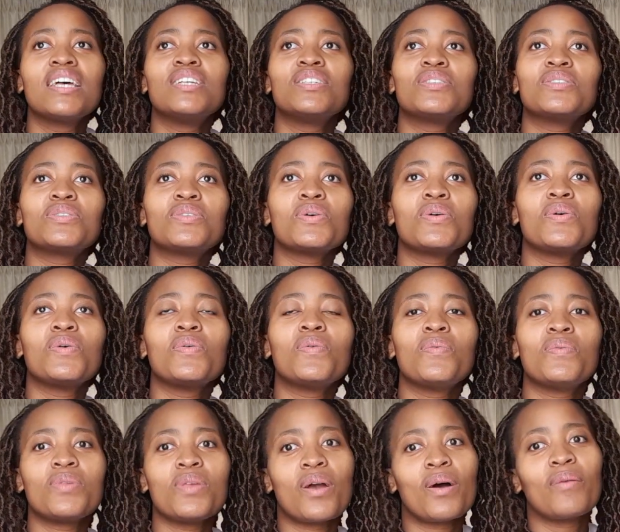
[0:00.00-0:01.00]
So
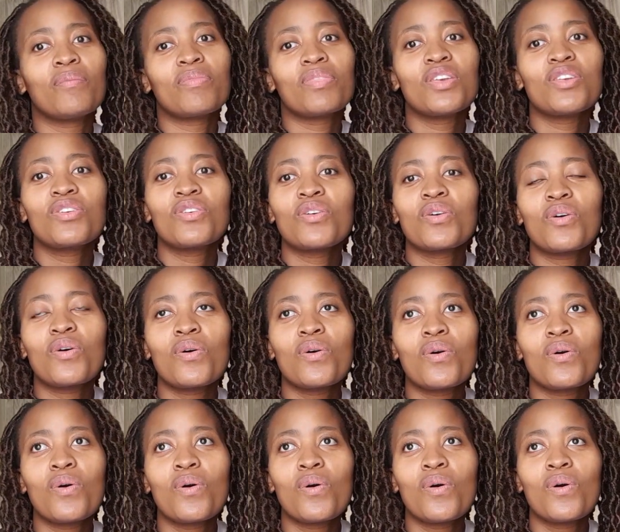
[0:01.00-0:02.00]
yeah, thank you
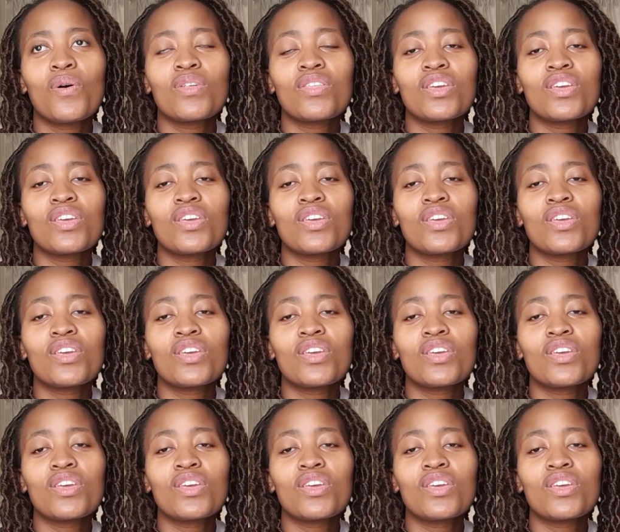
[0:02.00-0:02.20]
all.